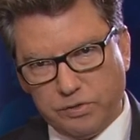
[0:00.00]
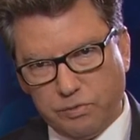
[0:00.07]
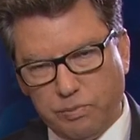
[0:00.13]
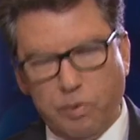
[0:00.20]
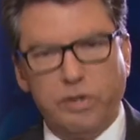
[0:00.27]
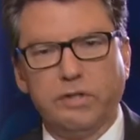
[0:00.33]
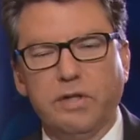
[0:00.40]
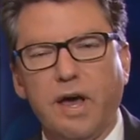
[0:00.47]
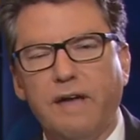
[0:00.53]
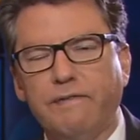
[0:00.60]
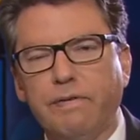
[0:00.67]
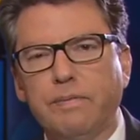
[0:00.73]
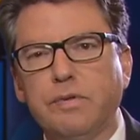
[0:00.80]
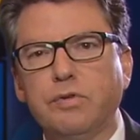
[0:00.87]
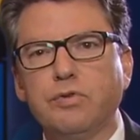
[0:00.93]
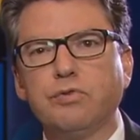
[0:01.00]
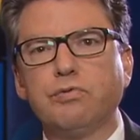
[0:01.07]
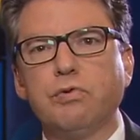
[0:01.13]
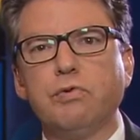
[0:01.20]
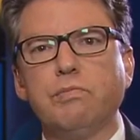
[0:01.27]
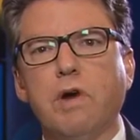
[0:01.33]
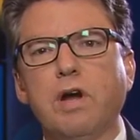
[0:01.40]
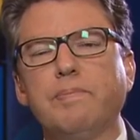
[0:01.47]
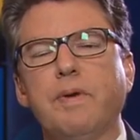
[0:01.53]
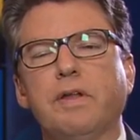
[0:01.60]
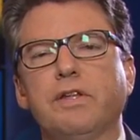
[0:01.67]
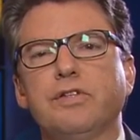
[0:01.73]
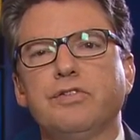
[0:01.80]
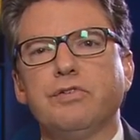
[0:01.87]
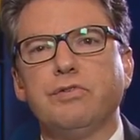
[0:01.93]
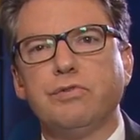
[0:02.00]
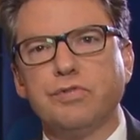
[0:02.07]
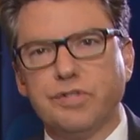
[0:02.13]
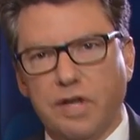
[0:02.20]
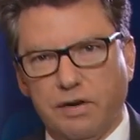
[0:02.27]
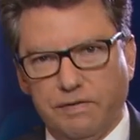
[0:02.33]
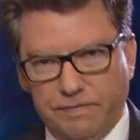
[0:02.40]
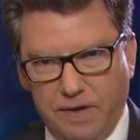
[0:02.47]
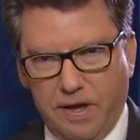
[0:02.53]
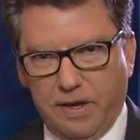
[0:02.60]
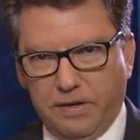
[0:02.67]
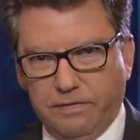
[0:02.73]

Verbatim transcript: Reporting live from the newsroom, Mark Bellinger, News Channel 5.